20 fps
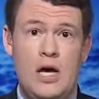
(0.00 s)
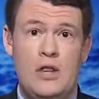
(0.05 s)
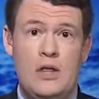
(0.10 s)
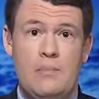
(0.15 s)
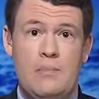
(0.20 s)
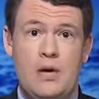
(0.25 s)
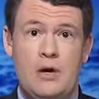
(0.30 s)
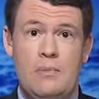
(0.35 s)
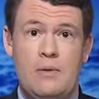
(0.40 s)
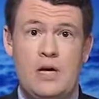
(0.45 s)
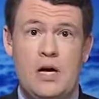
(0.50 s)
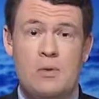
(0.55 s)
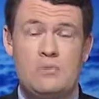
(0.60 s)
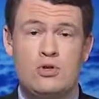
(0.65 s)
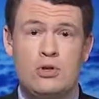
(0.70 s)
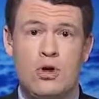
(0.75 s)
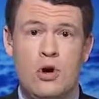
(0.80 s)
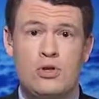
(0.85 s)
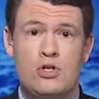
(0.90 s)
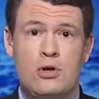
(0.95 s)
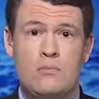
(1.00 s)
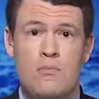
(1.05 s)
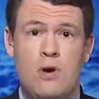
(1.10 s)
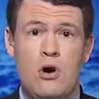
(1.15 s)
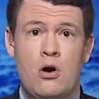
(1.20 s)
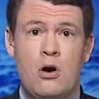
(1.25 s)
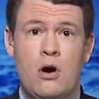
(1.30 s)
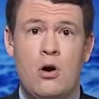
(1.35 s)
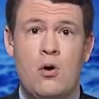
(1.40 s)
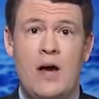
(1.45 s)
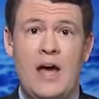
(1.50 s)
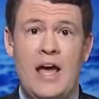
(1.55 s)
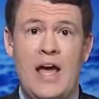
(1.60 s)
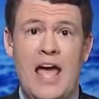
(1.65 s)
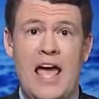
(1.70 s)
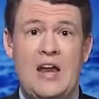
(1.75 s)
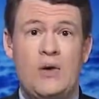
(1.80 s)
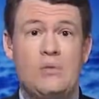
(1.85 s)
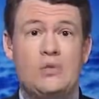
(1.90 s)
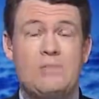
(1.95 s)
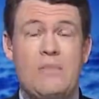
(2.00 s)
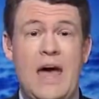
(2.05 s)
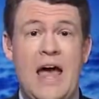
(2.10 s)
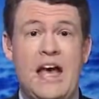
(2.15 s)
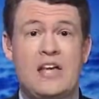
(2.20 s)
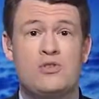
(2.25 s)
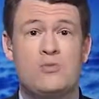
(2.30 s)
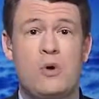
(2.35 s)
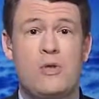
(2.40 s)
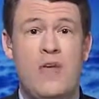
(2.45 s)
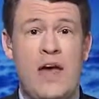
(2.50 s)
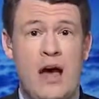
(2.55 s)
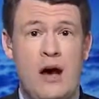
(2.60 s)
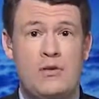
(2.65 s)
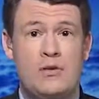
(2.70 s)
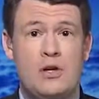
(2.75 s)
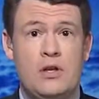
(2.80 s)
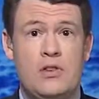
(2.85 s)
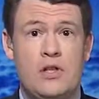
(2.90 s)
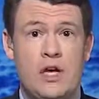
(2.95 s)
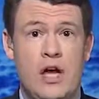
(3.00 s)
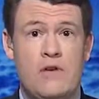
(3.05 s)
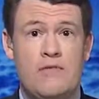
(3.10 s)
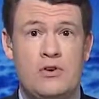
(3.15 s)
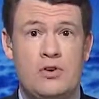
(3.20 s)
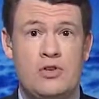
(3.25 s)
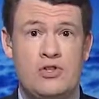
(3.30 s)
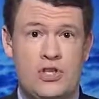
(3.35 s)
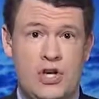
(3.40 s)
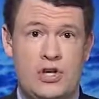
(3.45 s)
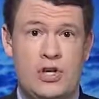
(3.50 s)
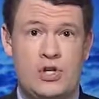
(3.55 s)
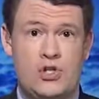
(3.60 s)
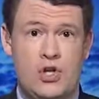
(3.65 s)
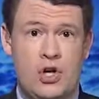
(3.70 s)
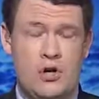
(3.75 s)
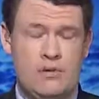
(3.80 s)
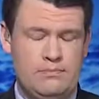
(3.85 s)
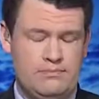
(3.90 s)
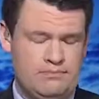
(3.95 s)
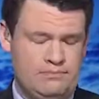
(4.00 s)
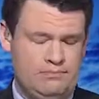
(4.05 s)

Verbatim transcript: The bill becomes law tomorrow, and it was passed without the governor's signature.